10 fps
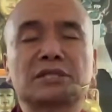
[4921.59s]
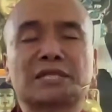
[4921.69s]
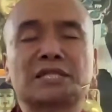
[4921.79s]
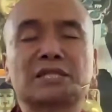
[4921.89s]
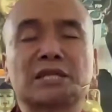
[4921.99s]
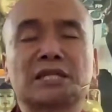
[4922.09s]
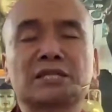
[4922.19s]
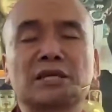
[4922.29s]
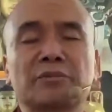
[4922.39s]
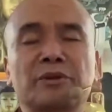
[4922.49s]
the intense
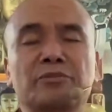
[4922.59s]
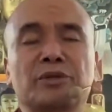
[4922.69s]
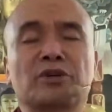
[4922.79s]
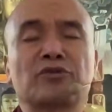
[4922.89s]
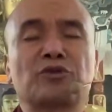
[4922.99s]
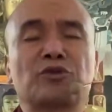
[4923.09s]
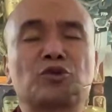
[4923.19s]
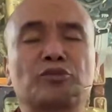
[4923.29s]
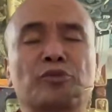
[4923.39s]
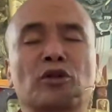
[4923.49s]
happy and proud of
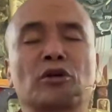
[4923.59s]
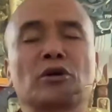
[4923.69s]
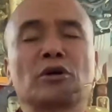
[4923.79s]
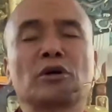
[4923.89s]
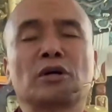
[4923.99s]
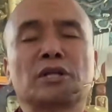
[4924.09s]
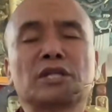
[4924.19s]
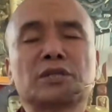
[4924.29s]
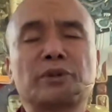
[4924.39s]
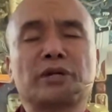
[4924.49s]
you,
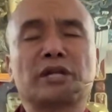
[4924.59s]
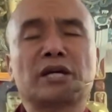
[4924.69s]
this pride and